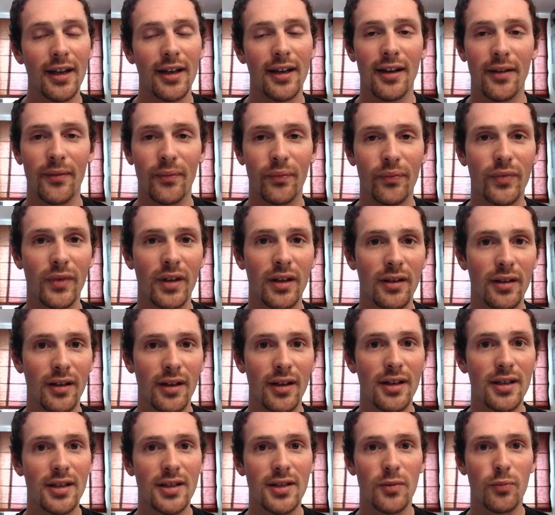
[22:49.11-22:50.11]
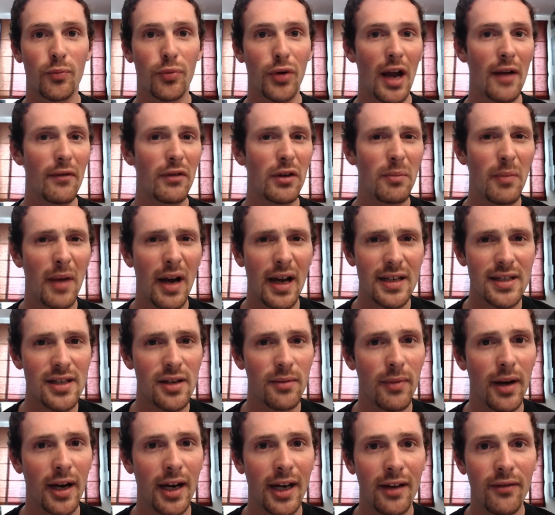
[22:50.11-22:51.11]
in this private
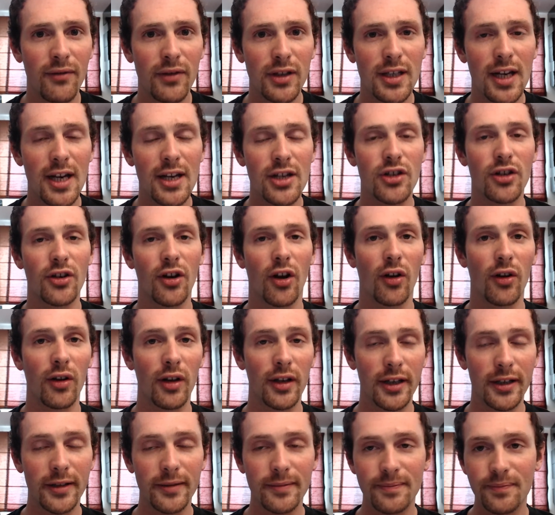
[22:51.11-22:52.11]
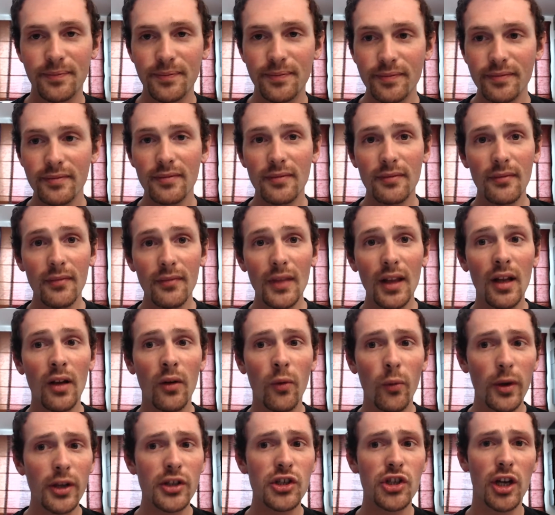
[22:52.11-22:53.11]
mastermind invitation only,
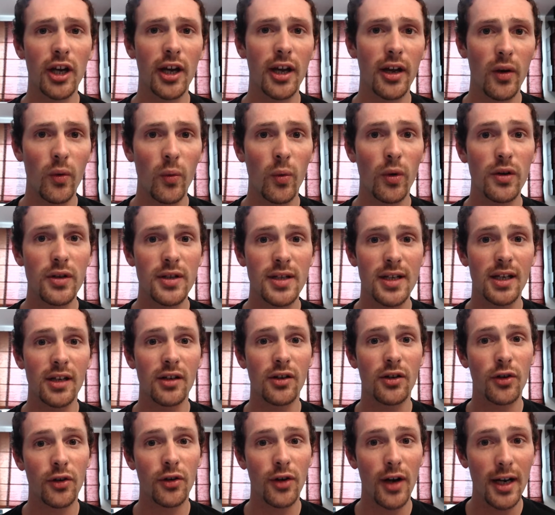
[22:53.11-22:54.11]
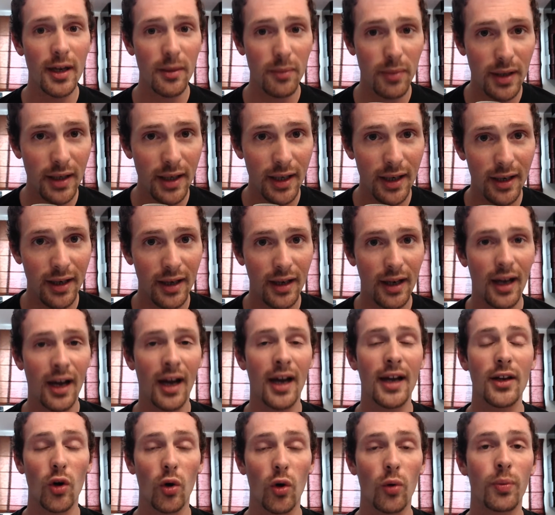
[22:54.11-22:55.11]
which was incredibly
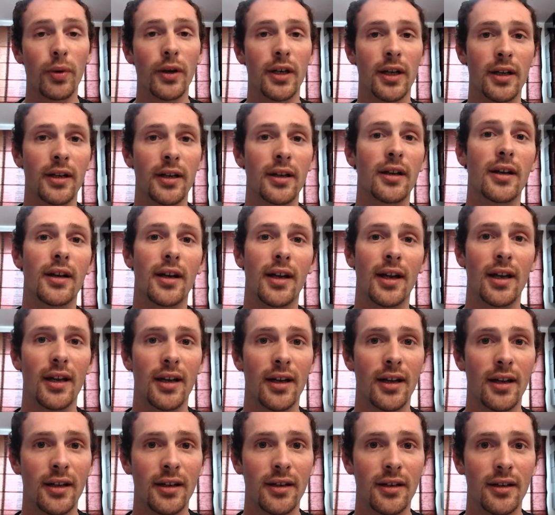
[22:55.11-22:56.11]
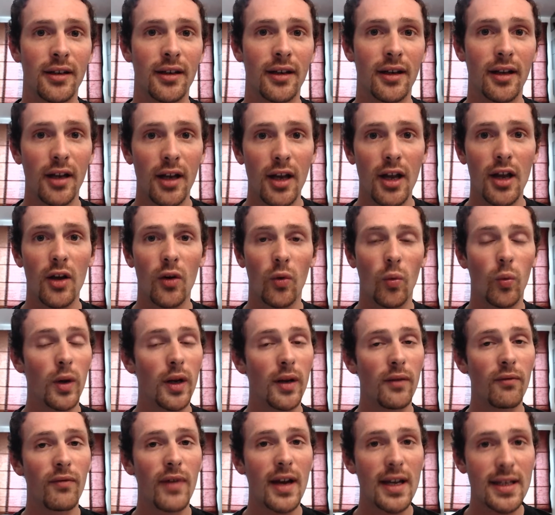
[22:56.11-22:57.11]
eye-opening. And
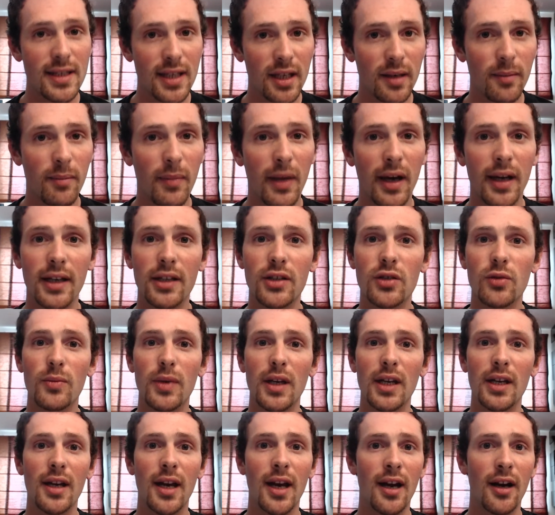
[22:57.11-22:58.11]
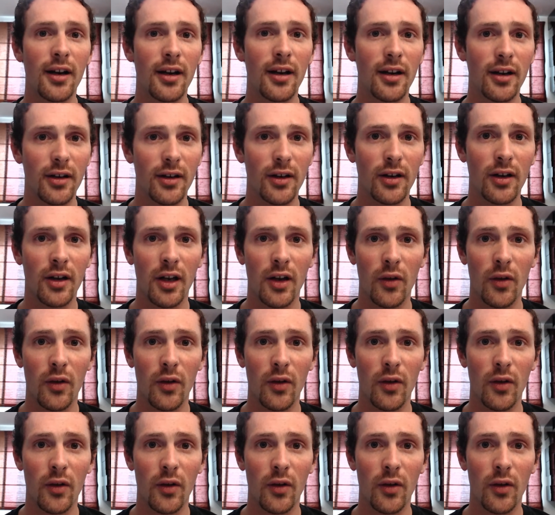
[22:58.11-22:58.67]
we invested money to be there.